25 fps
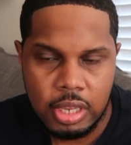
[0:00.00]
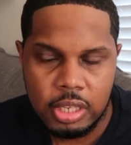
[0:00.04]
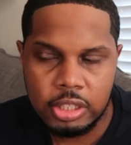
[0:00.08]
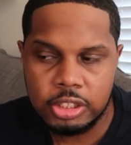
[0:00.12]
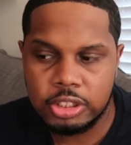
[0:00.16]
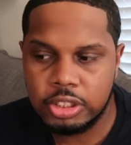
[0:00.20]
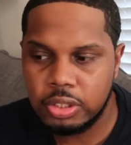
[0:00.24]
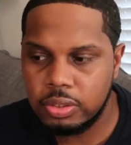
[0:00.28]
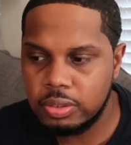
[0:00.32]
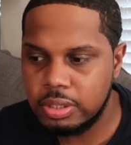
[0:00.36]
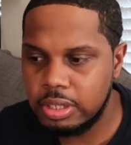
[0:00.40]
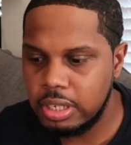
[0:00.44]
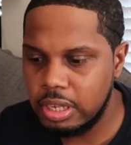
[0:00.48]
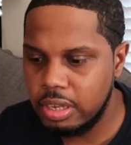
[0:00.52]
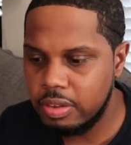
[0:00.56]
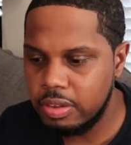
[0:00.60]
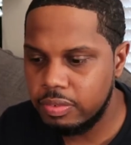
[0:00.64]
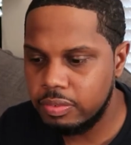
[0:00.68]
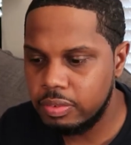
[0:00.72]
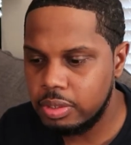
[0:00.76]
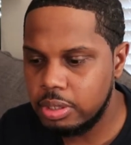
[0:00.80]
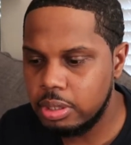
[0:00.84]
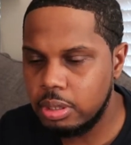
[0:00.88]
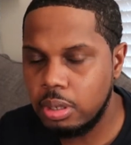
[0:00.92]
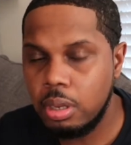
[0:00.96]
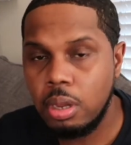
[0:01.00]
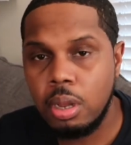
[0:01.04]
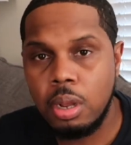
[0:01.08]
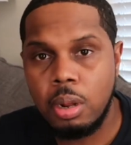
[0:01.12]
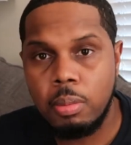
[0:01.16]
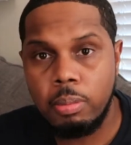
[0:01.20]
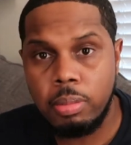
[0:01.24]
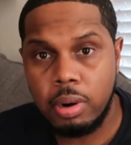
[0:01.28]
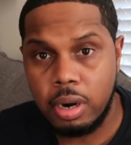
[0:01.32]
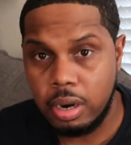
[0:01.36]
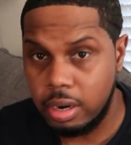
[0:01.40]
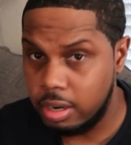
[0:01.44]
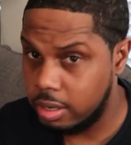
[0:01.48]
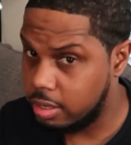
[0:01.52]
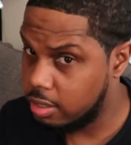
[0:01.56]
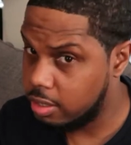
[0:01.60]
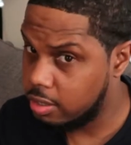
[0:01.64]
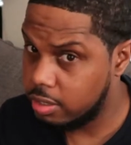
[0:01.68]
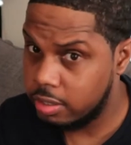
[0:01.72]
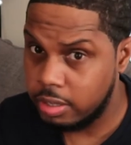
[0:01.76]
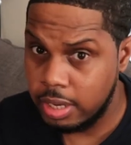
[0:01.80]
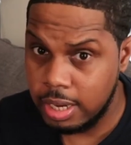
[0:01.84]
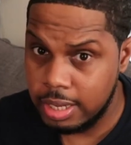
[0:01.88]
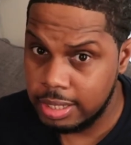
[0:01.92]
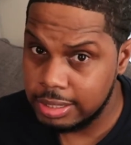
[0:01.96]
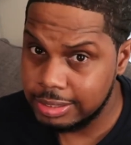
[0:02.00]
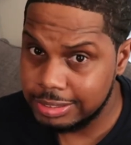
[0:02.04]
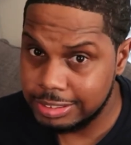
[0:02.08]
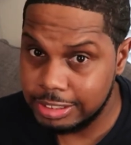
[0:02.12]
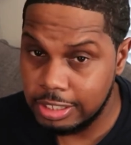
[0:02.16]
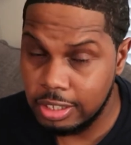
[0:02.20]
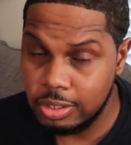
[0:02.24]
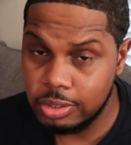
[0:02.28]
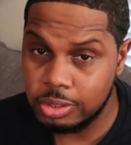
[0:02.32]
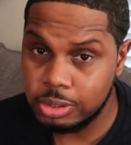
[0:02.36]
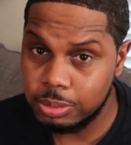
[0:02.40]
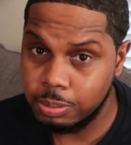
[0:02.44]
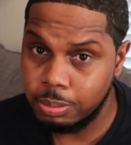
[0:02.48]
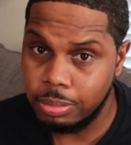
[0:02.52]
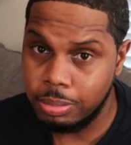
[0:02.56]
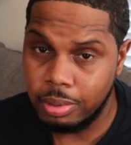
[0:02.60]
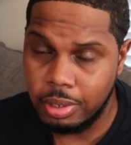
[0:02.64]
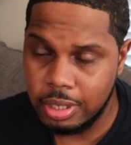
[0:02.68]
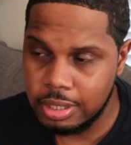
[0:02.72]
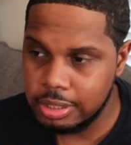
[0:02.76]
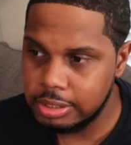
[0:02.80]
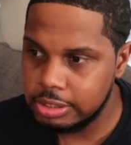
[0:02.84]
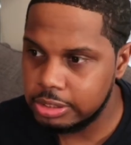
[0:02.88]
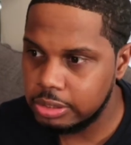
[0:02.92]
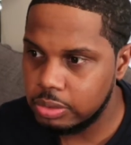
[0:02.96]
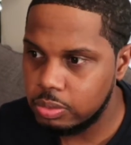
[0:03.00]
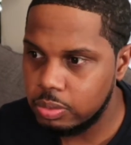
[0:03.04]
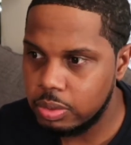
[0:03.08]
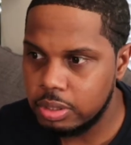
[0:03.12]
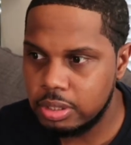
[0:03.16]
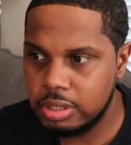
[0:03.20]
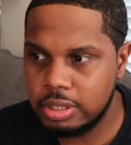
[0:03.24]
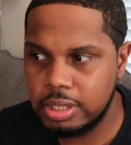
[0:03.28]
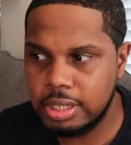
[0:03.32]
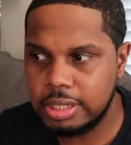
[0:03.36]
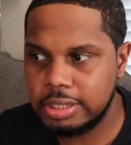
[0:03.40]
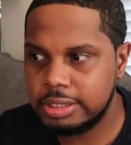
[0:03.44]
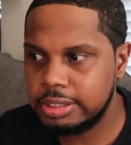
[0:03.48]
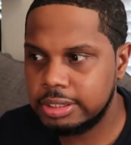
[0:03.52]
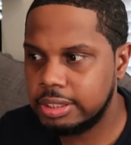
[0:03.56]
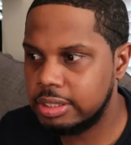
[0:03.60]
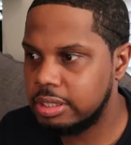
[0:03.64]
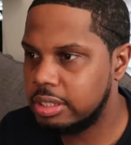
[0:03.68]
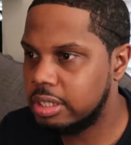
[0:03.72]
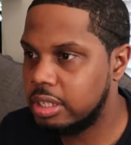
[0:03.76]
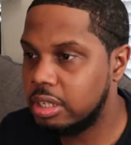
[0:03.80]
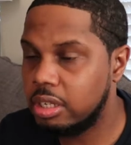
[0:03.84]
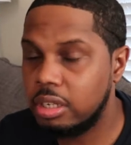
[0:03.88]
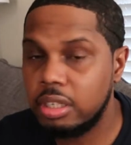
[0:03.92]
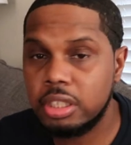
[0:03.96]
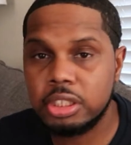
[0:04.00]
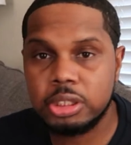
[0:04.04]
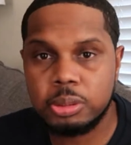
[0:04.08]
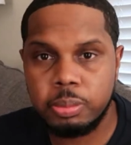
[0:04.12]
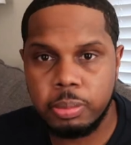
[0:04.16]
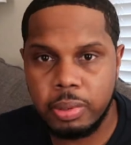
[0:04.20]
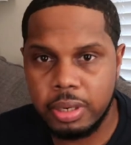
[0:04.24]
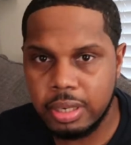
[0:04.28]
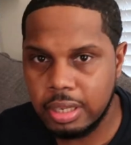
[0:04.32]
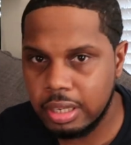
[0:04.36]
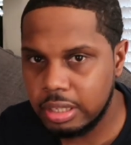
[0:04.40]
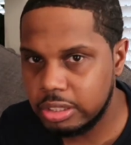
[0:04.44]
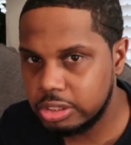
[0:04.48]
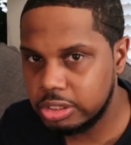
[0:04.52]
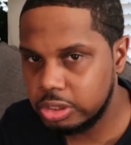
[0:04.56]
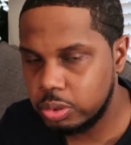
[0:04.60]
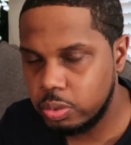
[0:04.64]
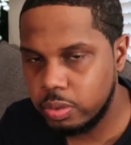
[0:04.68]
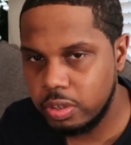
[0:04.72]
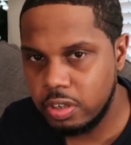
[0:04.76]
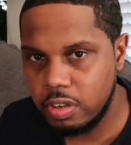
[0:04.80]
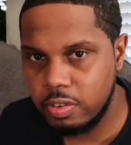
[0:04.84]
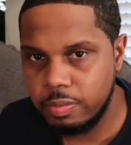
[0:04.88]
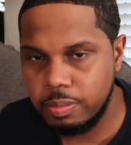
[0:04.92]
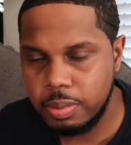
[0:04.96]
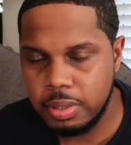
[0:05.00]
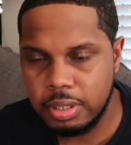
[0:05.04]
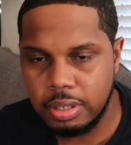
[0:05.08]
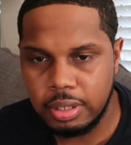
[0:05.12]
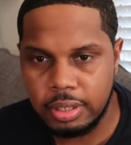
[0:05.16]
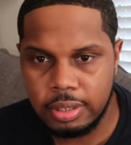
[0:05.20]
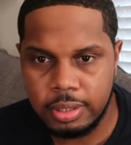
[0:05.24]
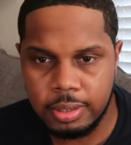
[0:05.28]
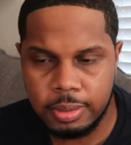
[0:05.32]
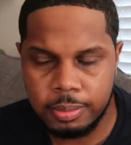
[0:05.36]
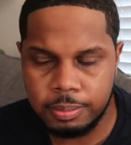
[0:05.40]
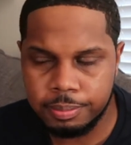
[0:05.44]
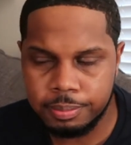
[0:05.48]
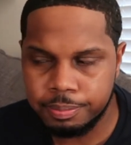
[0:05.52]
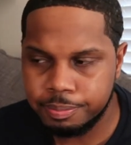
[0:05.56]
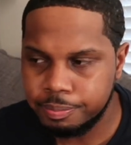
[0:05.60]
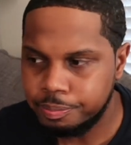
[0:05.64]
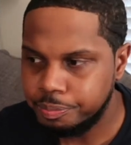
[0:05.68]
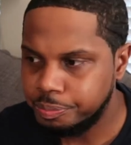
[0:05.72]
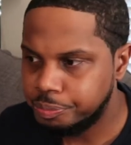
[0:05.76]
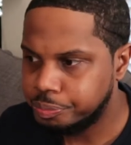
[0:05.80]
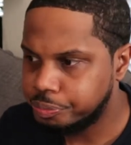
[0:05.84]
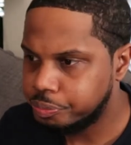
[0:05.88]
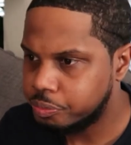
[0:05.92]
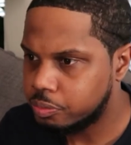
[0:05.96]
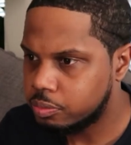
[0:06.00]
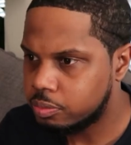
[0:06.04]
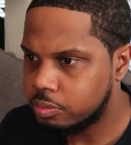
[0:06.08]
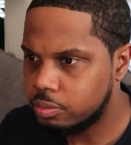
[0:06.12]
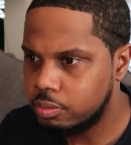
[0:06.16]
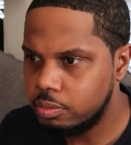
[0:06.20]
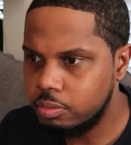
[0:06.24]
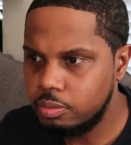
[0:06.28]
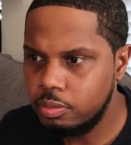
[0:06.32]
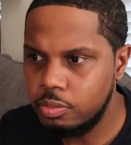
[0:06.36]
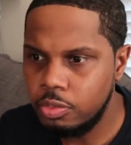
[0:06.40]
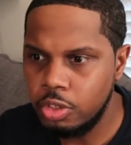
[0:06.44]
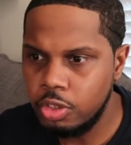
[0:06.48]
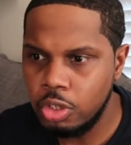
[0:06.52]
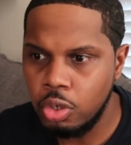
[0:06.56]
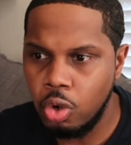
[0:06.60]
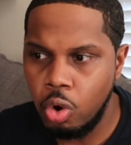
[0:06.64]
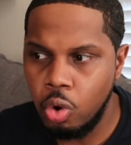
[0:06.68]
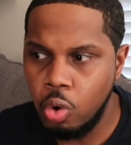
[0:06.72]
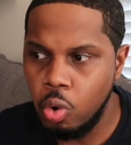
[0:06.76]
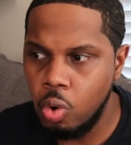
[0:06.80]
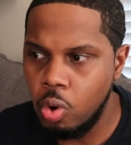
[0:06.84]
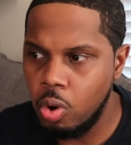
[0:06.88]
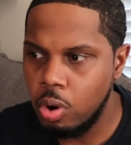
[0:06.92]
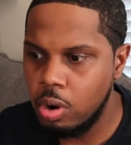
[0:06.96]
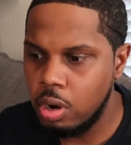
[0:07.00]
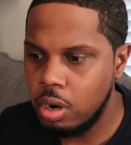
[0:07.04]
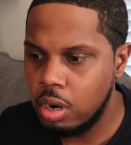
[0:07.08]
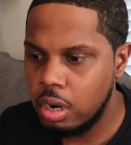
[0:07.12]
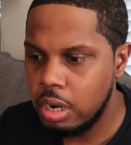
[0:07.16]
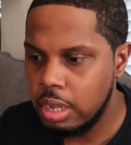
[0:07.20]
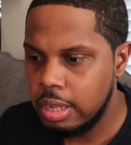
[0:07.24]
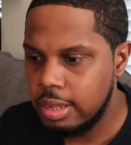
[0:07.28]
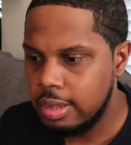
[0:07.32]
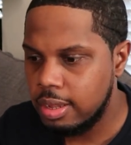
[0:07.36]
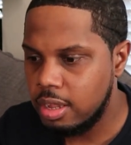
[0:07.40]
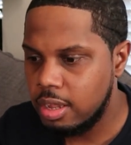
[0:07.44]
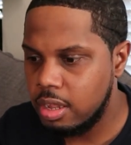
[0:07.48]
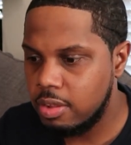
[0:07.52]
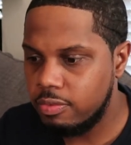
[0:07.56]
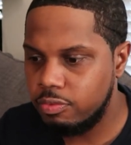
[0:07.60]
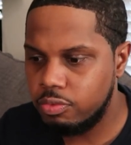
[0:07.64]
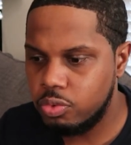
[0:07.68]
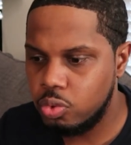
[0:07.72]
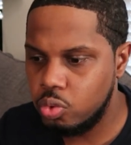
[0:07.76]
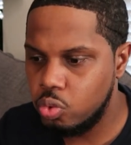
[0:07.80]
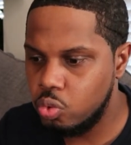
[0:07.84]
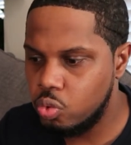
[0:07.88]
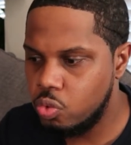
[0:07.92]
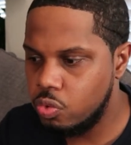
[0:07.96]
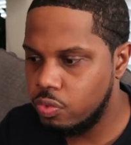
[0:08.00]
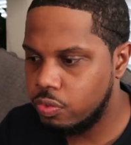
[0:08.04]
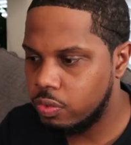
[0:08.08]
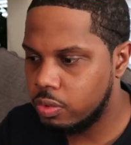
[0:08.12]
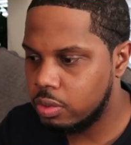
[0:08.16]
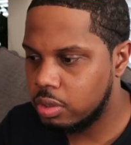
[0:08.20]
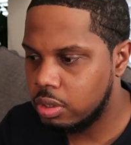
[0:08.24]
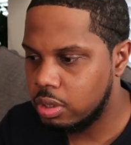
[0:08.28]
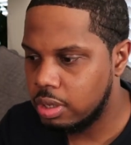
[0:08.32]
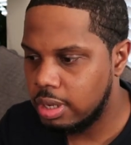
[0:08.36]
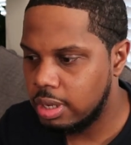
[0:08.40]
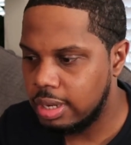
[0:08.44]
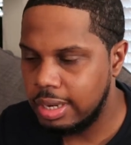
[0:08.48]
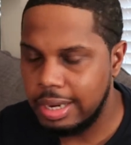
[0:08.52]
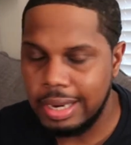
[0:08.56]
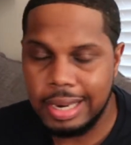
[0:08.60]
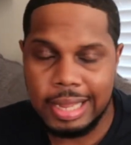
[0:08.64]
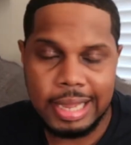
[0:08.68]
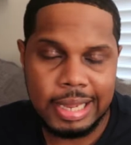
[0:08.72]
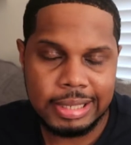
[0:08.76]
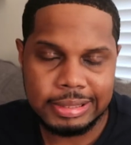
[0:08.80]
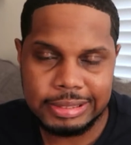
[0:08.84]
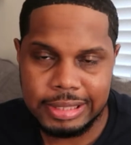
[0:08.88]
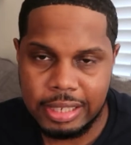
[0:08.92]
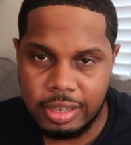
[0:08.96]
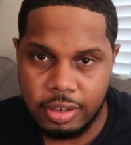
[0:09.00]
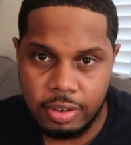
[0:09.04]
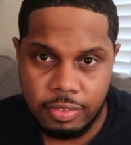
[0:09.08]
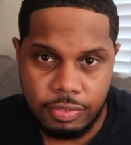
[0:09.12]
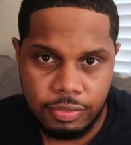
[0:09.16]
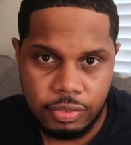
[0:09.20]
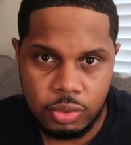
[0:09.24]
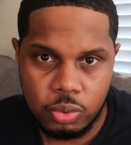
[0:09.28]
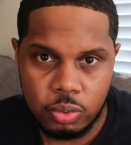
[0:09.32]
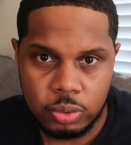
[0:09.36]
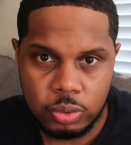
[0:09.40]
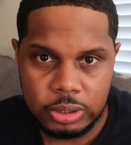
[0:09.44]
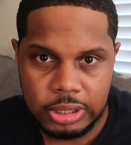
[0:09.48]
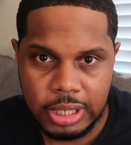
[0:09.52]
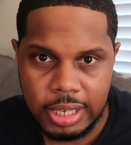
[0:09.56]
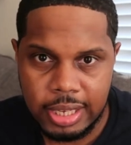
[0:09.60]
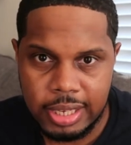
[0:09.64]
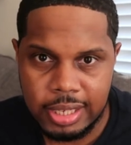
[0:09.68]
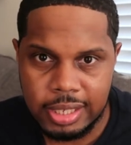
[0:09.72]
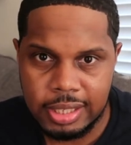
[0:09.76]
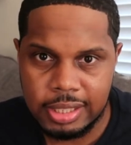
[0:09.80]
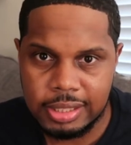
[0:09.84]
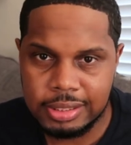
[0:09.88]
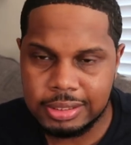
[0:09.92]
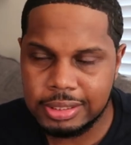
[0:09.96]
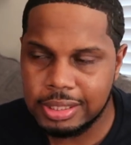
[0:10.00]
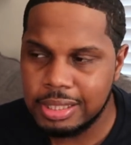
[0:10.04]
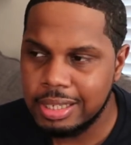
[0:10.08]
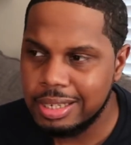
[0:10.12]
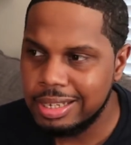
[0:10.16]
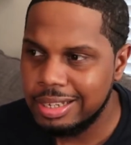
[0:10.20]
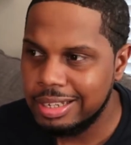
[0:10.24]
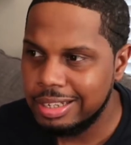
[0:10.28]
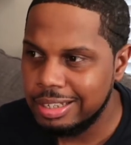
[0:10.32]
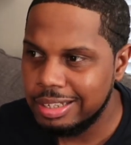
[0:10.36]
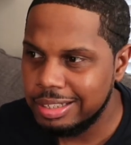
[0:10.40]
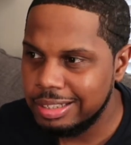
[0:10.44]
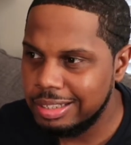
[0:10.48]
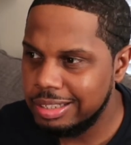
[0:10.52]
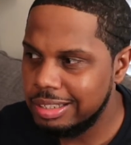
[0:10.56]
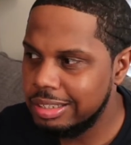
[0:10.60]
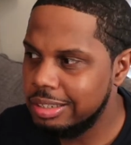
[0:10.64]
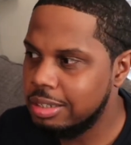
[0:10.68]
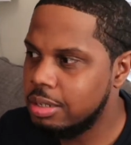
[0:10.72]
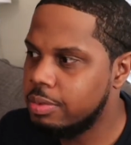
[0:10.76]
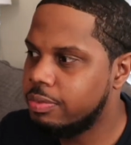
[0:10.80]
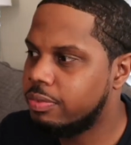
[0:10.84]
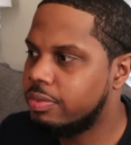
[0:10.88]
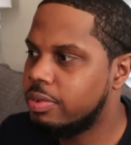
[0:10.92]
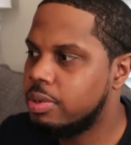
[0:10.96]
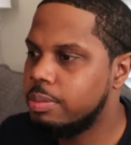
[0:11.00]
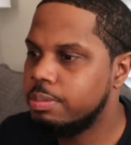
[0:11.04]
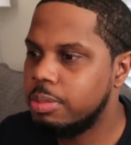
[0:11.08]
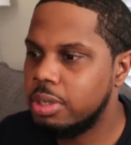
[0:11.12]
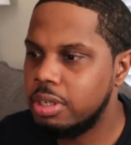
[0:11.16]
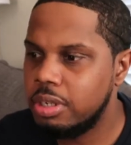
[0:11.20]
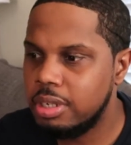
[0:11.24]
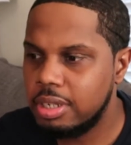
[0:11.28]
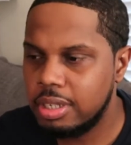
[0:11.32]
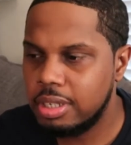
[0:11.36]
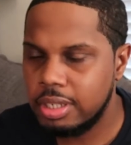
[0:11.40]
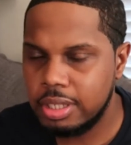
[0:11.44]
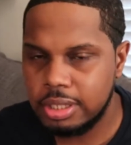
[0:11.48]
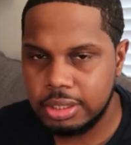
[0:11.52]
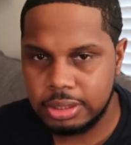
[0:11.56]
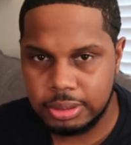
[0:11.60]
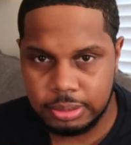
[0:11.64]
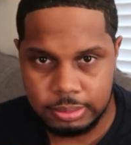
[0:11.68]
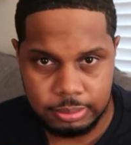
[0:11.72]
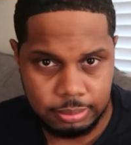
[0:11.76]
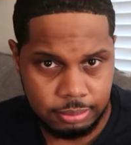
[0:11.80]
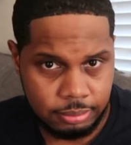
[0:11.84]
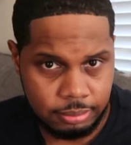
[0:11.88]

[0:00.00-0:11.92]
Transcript: So definitely prioritize those breaks, whether that's a lunch break at 12 p.m. or if you've knocked out a few tasks, get up from your desk,